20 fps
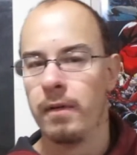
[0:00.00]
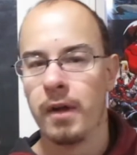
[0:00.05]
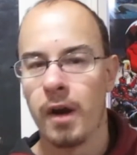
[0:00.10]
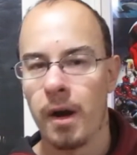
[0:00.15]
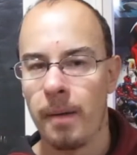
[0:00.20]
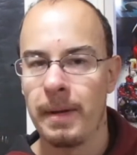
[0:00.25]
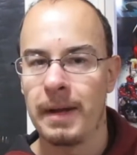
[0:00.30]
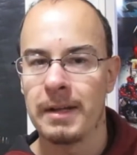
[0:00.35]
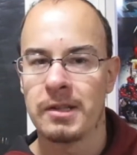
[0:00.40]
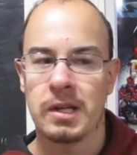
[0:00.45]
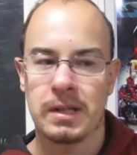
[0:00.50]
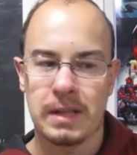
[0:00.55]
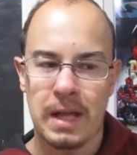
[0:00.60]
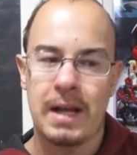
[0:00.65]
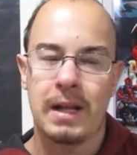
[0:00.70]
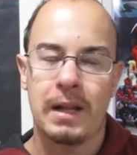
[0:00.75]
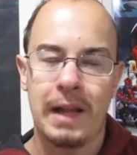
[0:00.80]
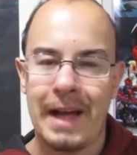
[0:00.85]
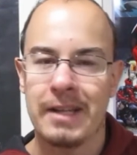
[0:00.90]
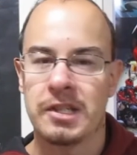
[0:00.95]
You know, I mean, it's like that
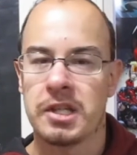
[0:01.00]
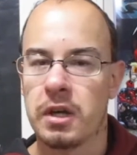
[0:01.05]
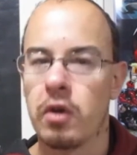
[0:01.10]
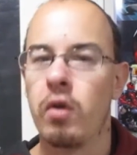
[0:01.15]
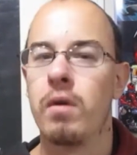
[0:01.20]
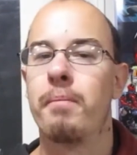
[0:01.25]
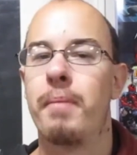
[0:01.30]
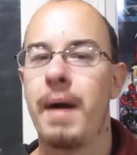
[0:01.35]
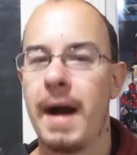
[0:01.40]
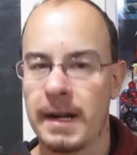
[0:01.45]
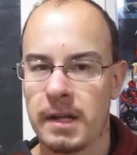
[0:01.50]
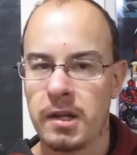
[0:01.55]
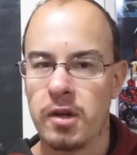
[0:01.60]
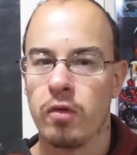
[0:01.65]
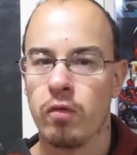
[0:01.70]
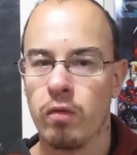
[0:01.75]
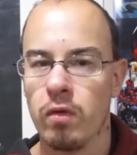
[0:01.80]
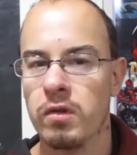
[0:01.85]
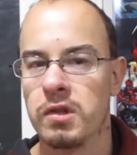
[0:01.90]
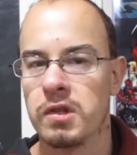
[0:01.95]
classic going back to your
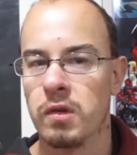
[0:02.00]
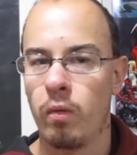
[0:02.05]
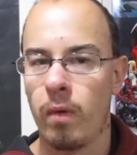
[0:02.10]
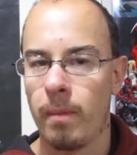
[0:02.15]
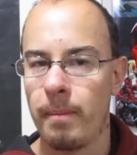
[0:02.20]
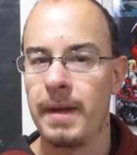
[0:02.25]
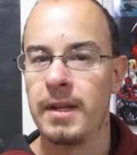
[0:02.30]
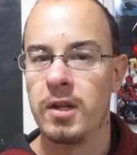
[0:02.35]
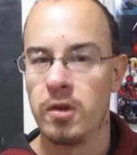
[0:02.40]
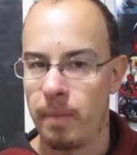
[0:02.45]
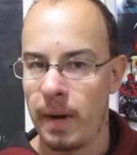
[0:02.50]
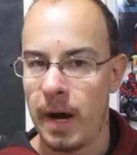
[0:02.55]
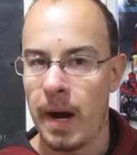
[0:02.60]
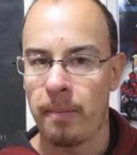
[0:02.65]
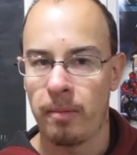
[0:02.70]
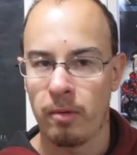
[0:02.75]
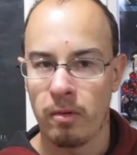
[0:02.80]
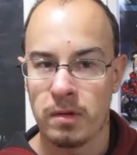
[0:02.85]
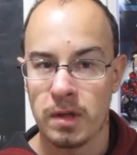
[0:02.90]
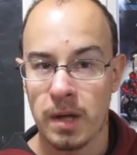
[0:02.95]
roots and what made you
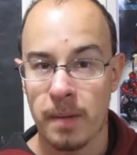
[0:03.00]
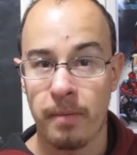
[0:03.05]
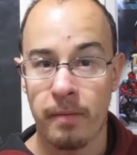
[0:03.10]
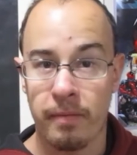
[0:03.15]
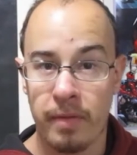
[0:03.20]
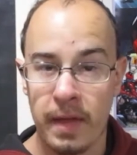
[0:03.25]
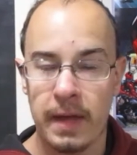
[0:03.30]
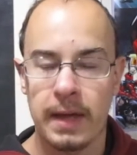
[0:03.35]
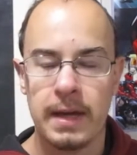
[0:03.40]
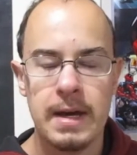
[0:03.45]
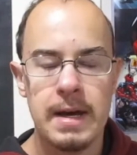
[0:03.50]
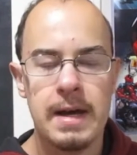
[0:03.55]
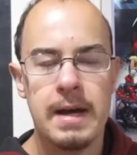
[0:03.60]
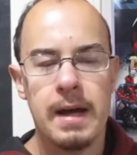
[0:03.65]
popular type of thing.